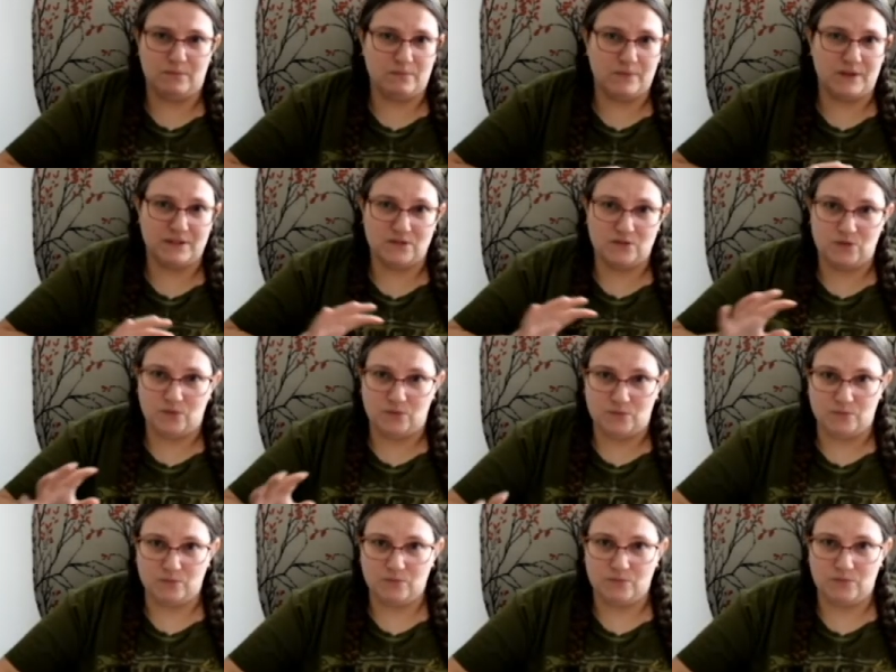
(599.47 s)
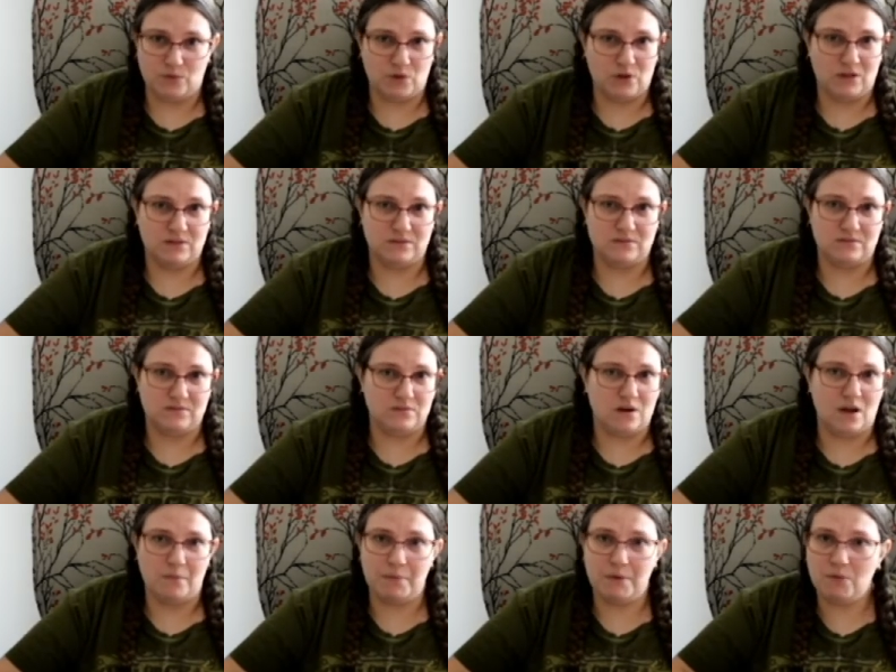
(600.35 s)
that's new that has
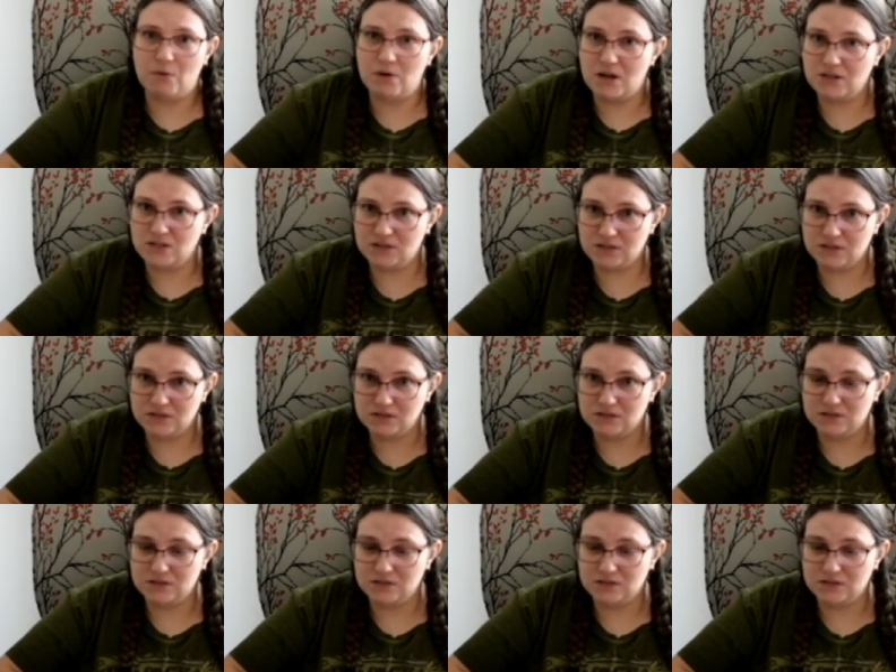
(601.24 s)
not been washed.